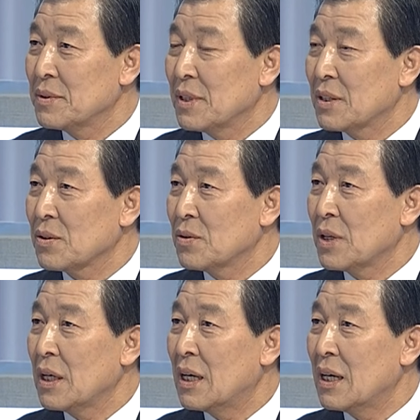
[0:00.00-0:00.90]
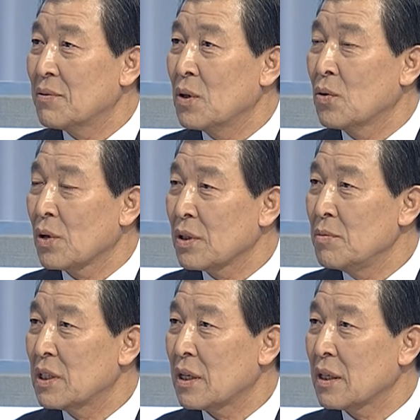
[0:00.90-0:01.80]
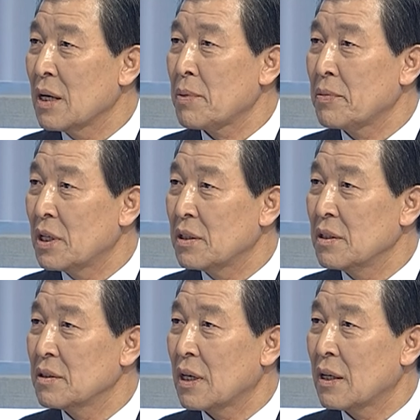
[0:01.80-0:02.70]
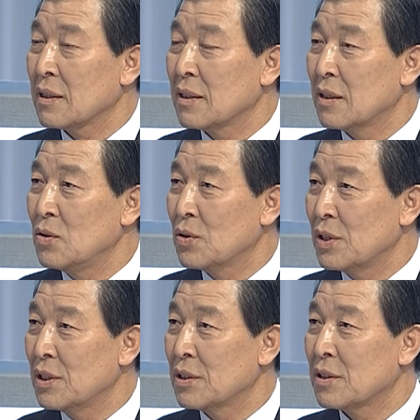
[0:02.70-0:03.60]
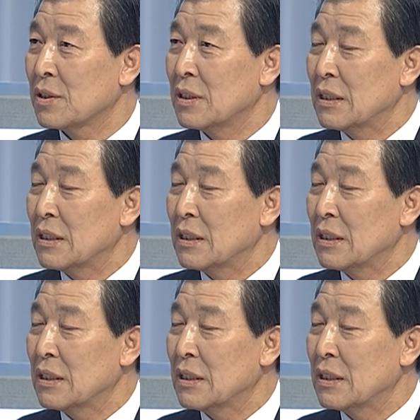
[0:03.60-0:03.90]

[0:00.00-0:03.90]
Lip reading: So they are having only military capabilities and nuclear